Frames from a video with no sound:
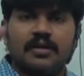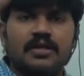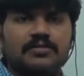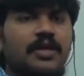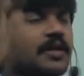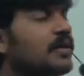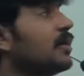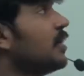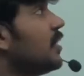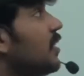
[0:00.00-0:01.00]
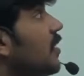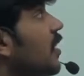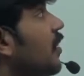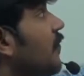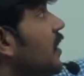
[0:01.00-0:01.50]
That's why
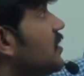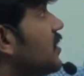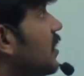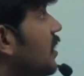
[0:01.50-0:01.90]
interface